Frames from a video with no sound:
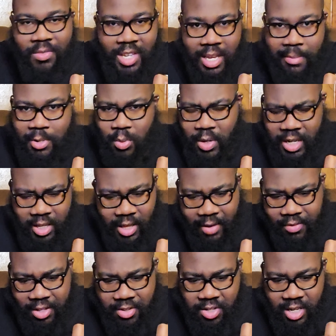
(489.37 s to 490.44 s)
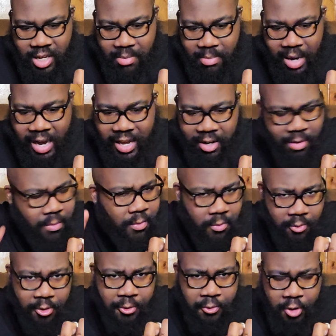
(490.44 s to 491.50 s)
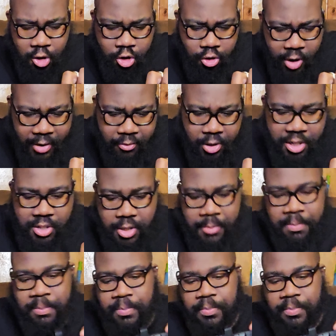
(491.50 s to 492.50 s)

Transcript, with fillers: keep 2011s in mind for future reference.